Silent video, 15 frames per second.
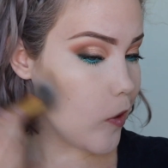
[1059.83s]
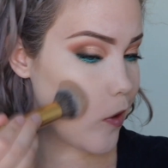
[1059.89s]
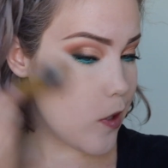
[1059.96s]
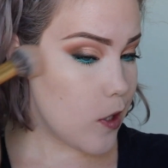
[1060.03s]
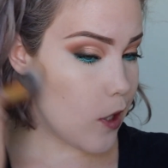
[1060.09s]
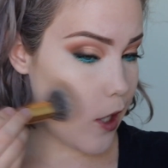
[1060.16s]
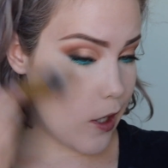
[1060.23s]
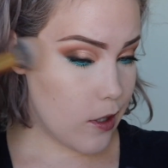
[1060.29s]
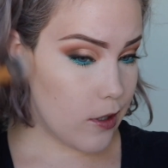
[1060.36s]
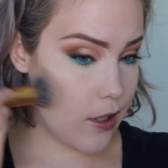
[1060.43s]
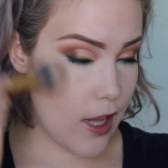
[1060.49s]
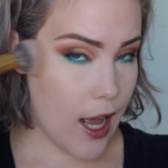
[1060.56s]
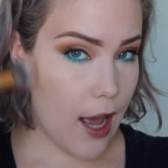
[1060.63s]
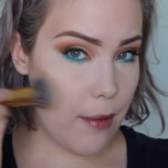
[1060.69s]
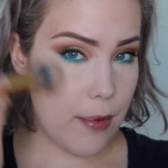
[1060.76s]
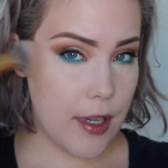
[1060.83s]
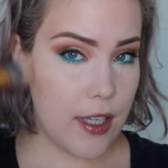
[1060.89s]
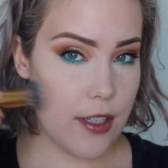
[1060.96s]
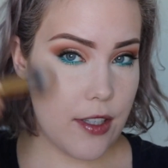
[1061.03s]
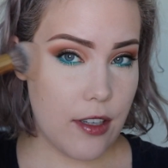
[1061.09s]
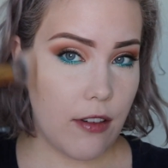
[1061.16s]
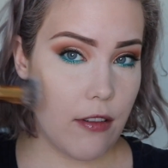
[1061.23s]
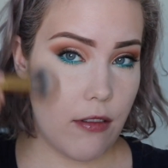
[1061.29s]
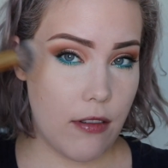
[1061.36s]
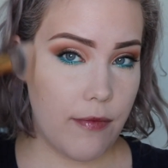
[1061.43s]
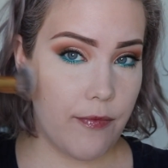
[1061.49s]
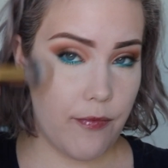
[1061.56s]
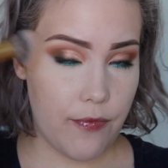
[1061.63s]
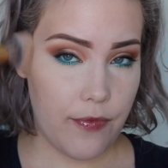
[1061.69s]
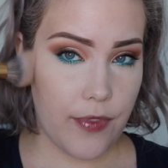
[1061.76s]
scandal happened,
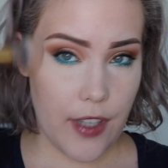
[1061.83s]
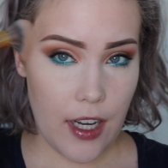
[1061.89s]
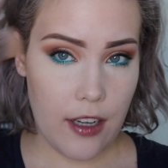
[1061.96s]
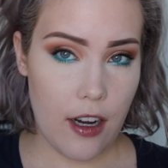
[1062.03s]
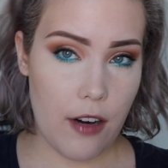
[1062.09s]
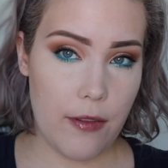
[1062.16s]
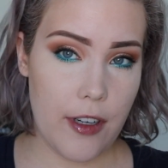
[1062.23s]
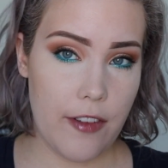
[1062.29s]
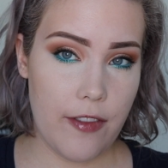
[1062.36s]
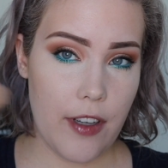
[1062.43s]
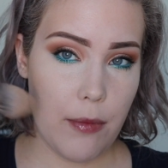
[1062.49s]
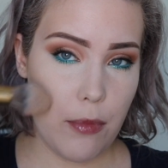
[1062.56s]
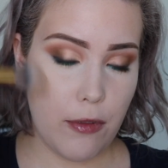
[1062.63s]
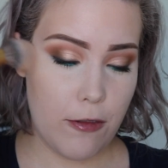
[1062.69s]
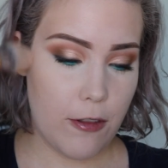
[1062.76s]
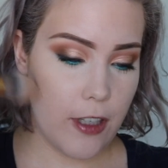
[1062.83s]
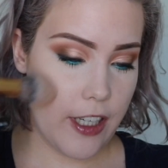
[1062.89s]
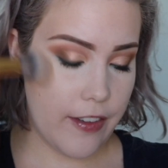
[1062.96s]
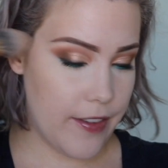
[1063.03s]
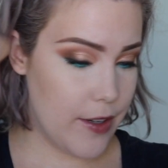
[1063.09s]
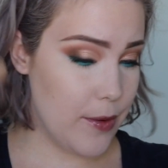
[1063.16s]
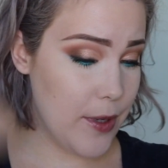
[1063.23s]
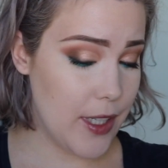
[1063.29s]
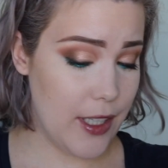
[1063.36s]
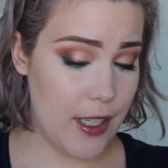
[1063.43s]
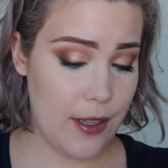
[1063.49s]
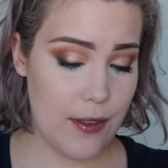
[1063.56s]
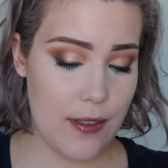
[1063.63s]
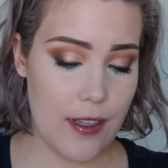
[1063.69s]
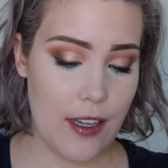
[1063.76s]
so I got rid of it before even
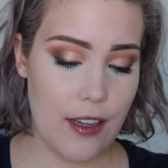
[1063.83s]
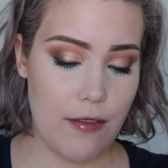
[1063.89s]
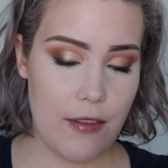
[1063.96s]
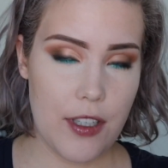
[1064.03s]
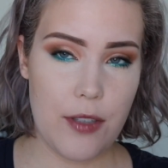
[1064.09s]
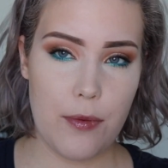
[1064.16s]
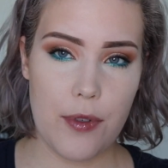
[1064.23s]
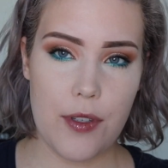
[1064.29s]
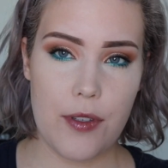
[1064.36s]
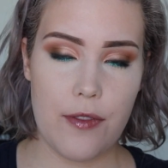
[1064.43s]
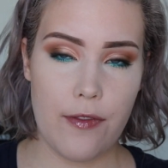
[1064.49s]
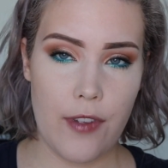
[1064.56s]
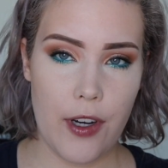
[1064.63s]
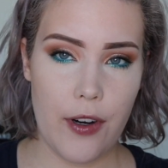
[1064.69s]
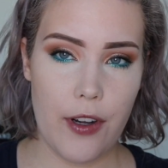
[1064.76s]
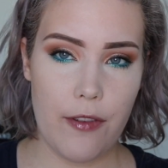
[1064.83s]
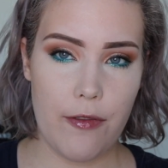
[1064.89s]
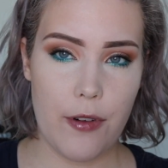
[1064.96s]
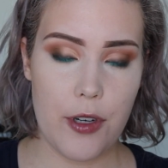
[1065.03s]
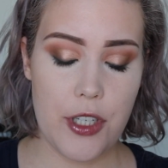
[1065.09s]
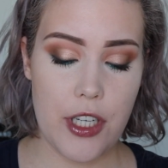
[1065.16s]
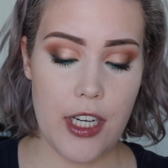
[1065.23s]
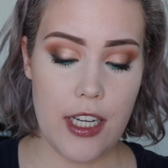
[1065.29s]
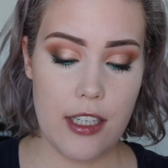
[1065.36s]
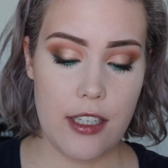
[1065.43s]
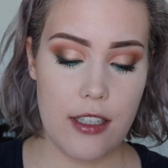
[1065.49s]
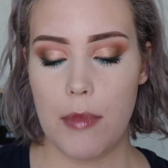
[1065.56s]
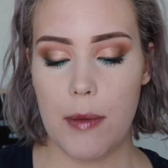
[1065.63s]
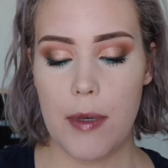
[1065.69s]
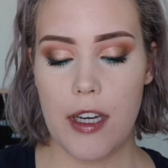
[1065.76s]
really using it, which was very
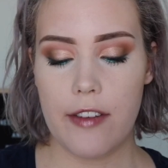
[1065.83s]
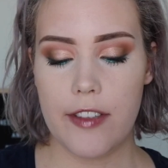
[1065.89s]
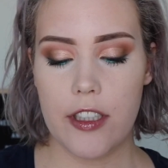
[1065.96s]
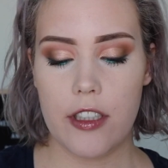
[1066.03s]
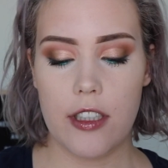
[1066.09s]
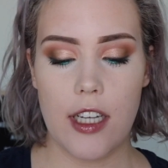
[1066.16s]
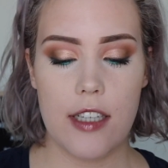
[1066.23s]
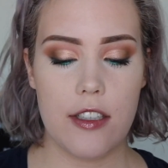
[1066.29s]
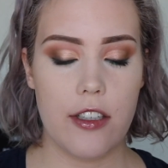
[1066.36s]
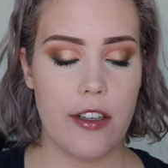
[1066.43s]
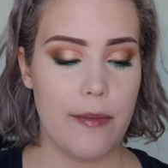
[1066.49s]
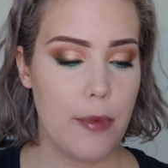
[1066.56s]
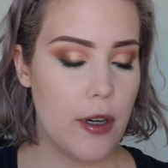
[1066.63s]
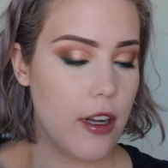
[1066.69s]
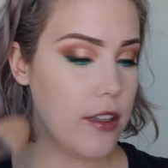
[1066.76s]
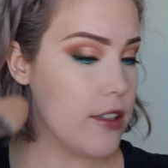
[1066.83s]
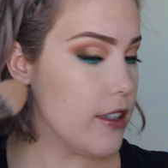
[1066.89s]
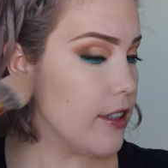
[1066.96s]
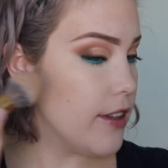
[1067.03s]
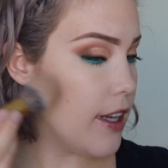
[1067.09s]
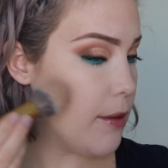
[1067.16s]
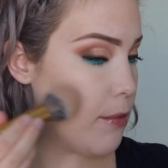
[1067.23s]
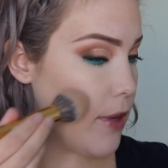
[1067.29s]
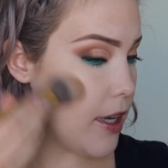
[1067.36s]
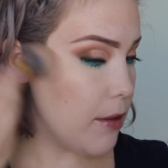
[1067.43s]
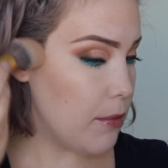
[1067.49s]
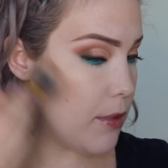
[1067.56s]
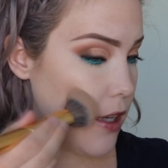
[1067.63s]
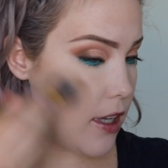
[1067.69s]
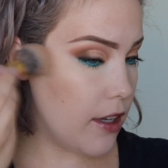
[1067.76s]
unfortunate. Maybe CoverGirl has a good bronzer that
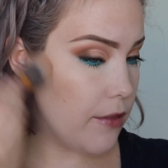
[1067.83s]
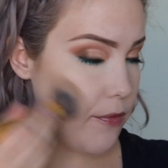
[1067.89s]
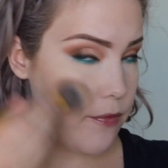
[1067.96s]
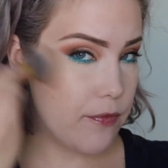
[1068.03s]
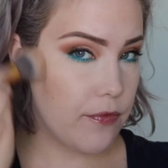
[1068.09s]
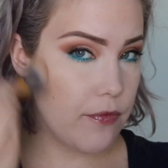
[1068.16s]
might be